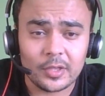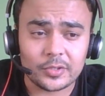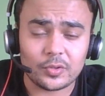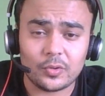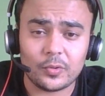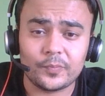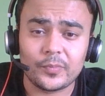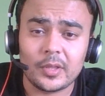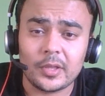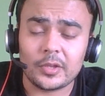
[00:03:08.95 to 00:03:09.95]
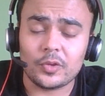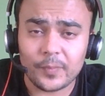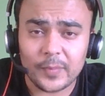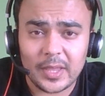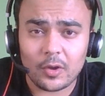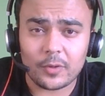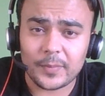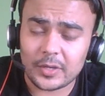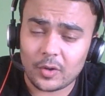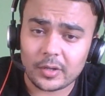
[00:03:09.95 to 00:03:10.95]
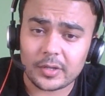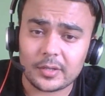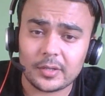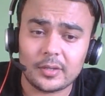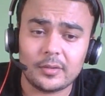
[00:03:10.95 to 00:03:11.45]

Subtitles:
So you may or may not